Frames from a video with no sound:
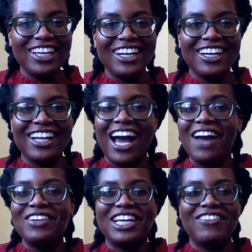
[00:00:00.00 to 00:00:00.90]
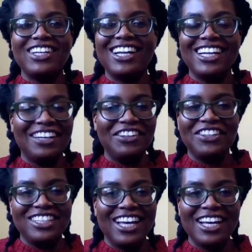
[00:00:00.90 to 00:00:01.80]
good. I would give it an 11 out of
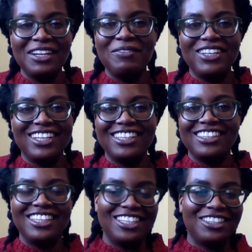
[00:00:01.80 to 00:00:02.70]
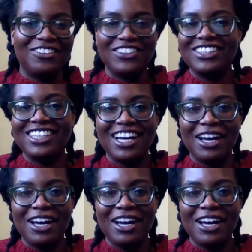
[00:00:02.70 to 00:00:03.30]
10 because it's the first time.